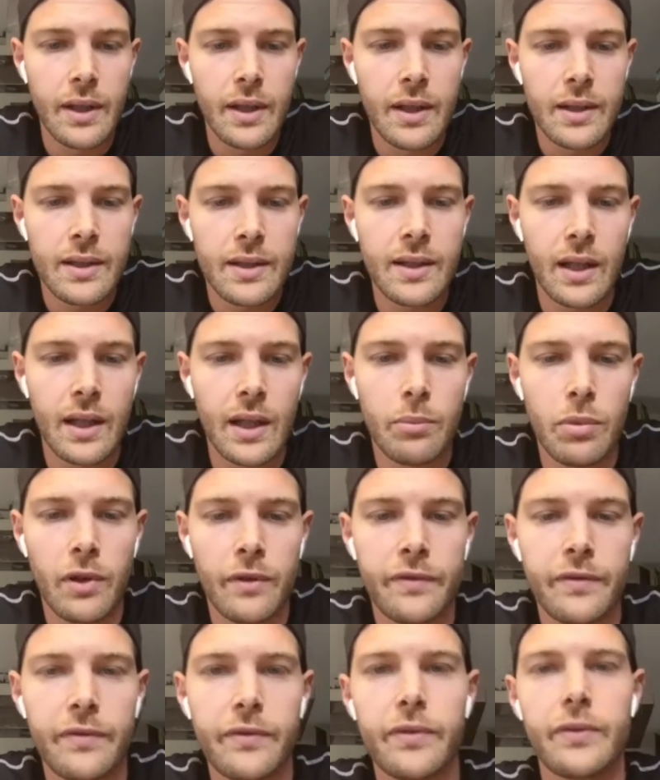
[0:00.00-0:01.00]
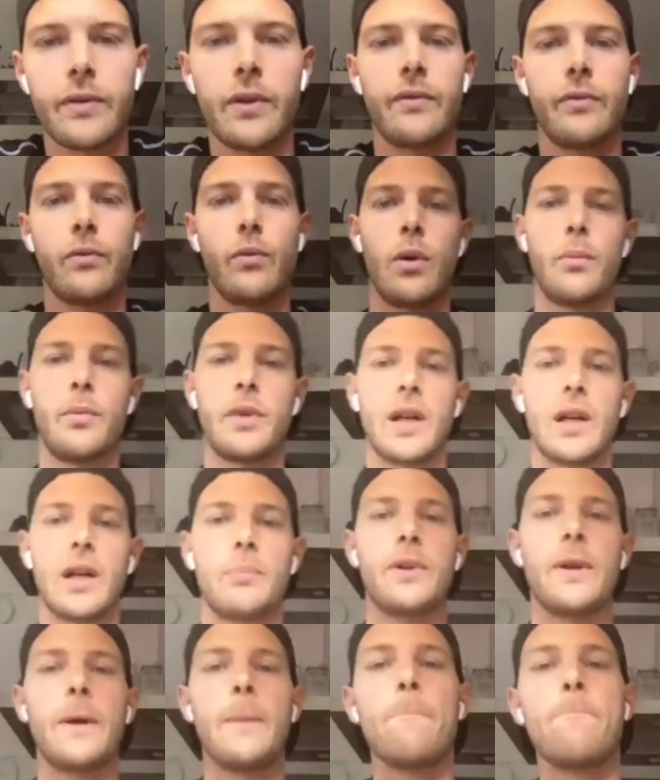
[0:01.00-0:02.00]
type of warming
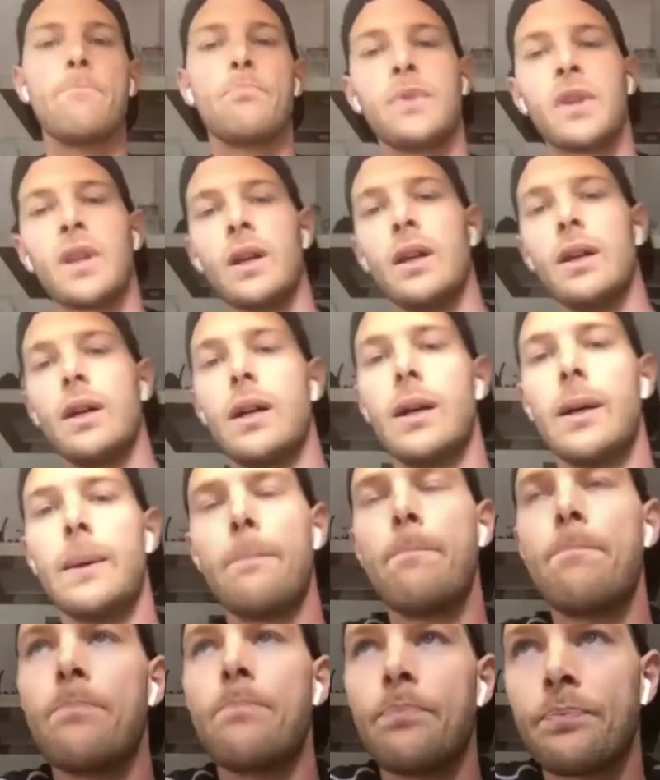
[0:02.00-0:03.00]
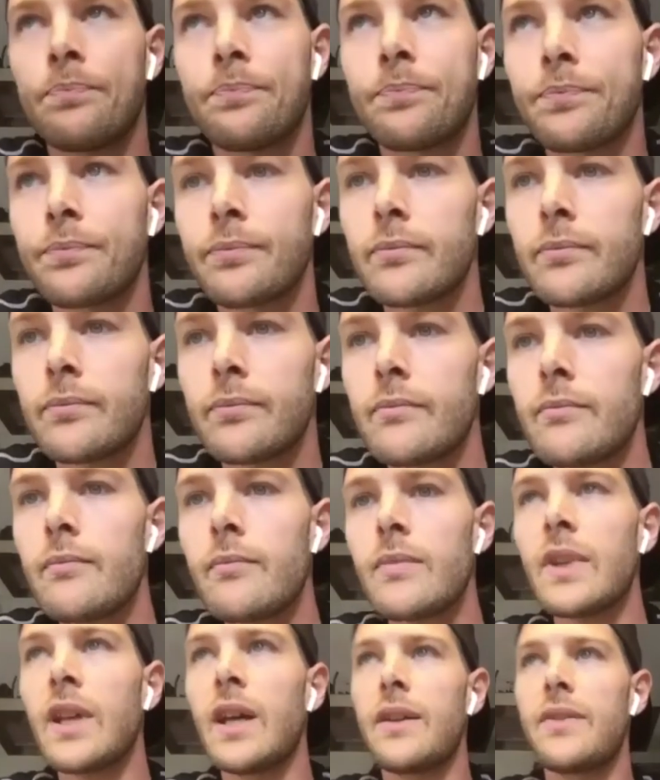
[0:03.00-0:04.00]
up. Um,
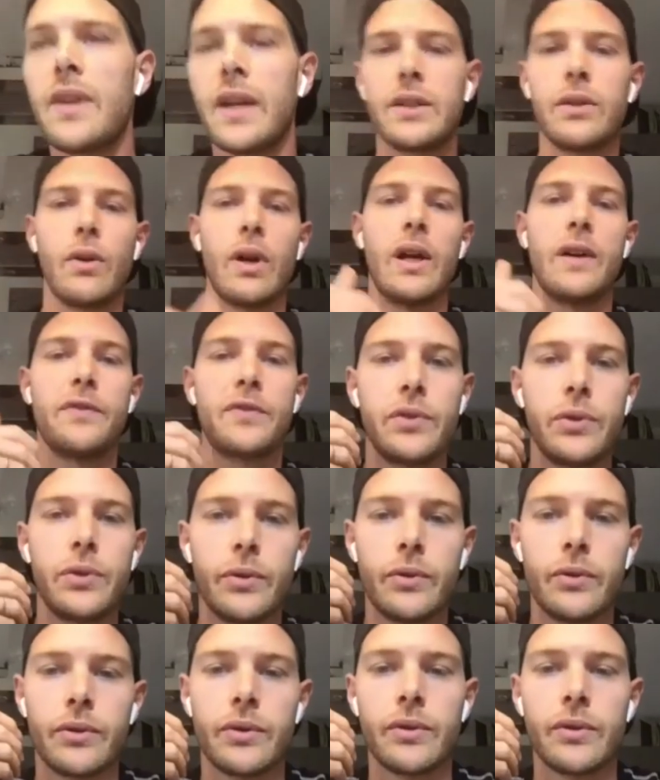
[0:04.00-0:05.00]
and then you have to